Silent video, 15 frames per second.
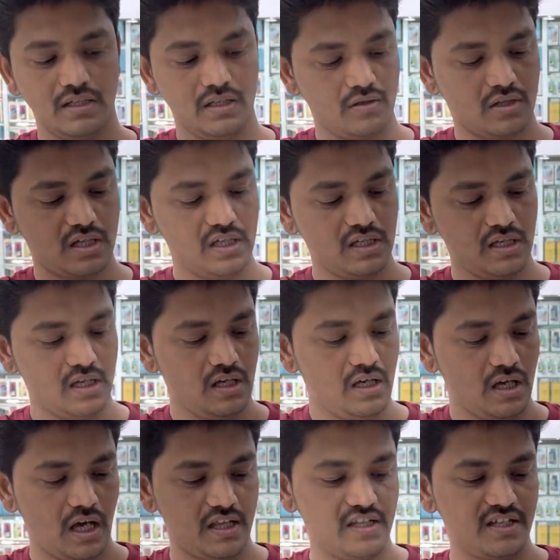Okay,
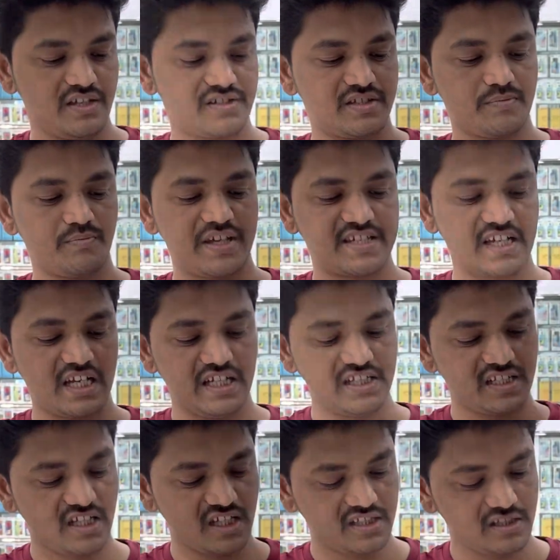and it's basically
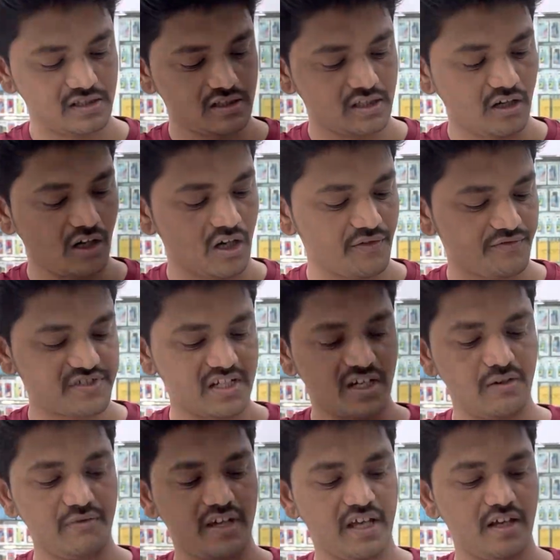the curved
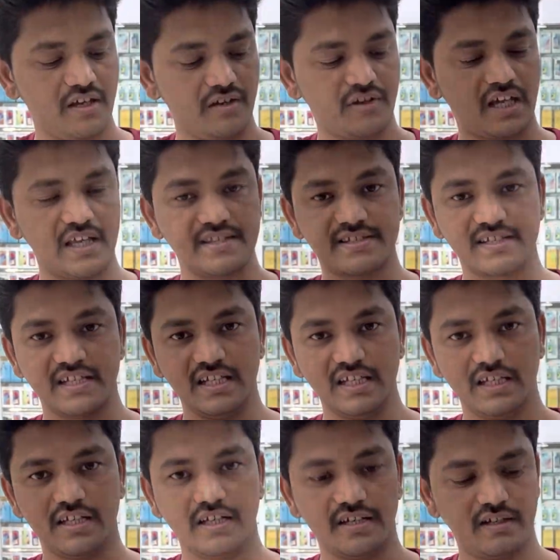screen we can see
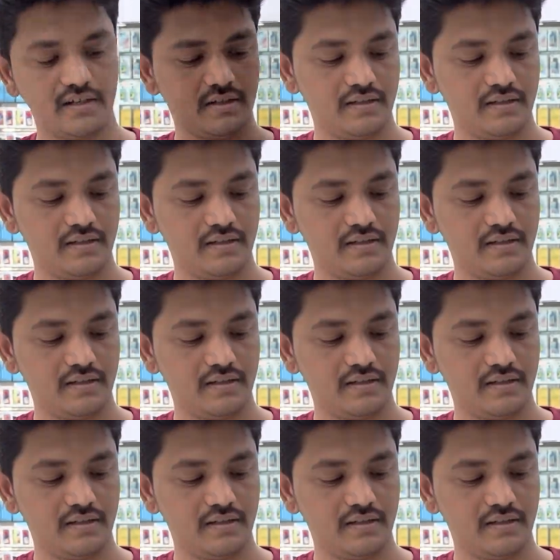here.